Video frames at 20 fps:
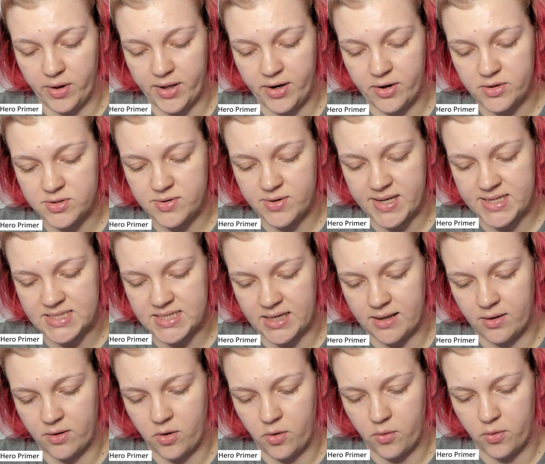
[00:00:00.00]
It also has like
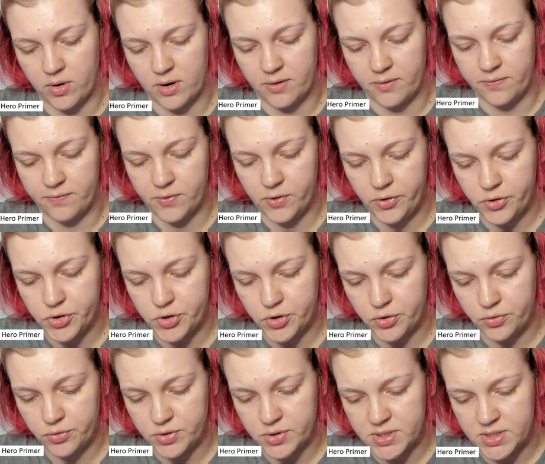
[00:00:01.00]
a coconut fruit
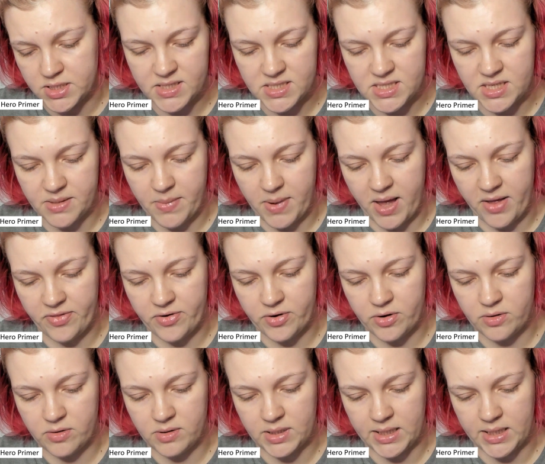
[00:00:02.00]
juice, some
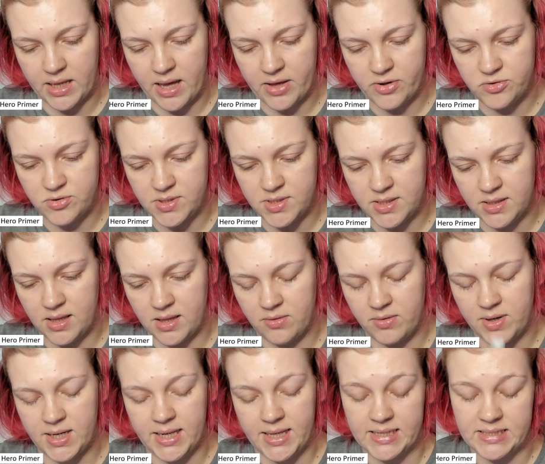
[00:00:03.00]
other like hydrating
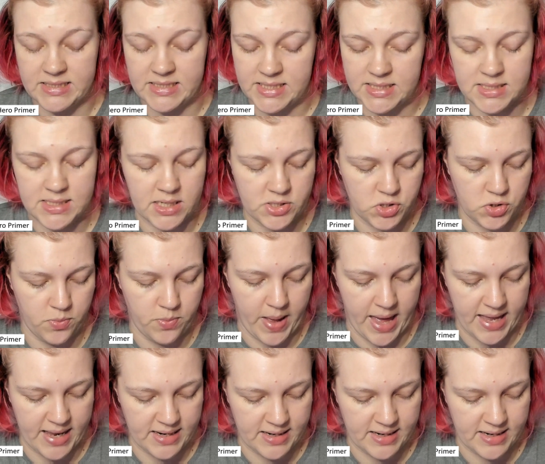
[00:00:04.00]
ingredients. It's not too bad.